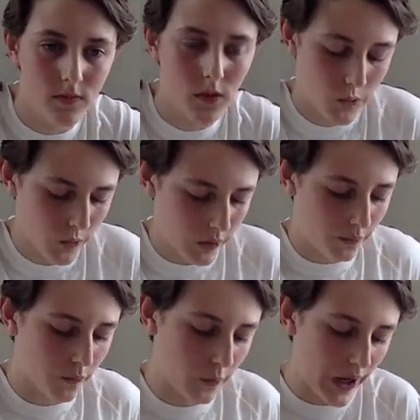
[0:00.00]

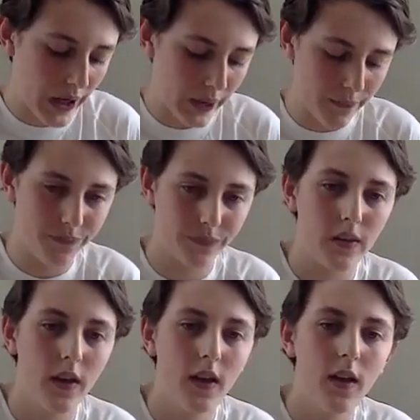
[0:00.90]
Cool. Well,
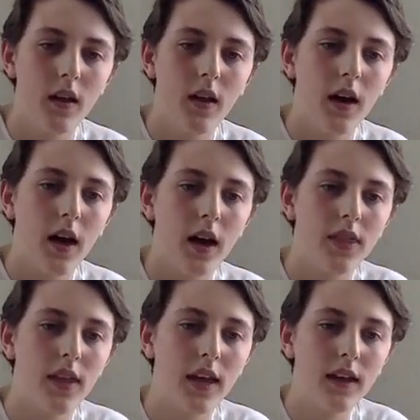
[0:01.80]
I
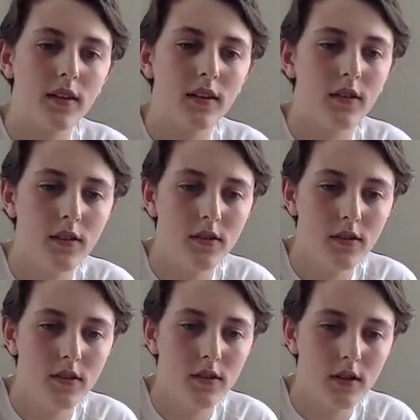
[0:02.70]
think
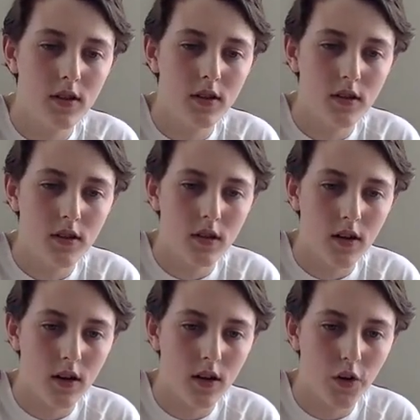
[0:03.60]

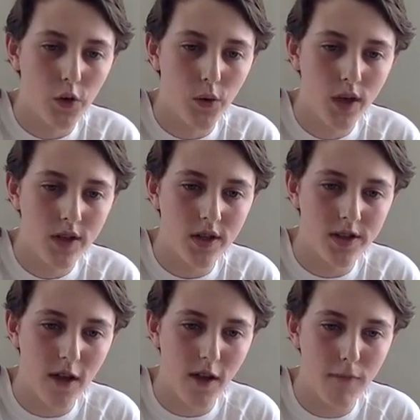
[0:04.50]
all the
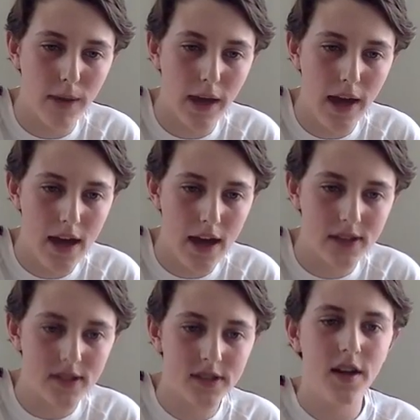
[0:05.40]
questions have been
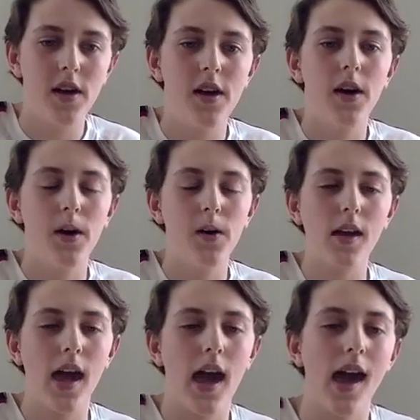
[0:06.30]
asked.
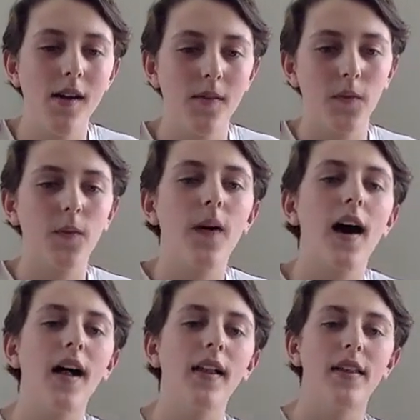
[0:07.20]
Okay,
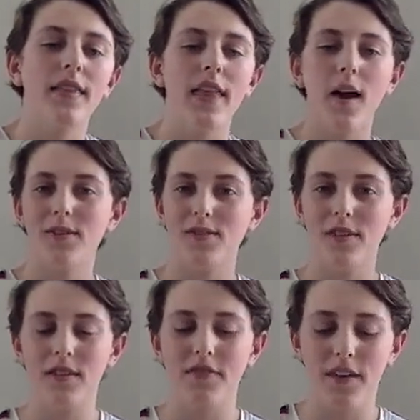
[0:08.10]
well, that was
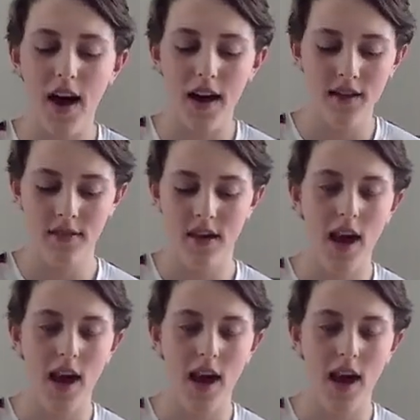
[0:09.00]
really fun.